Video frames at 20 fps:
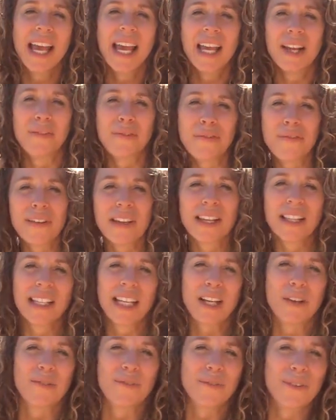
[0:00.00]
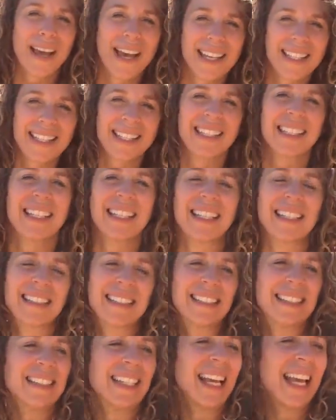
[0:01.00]
and feeling
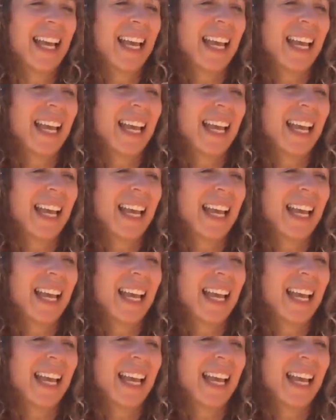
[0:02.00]
restless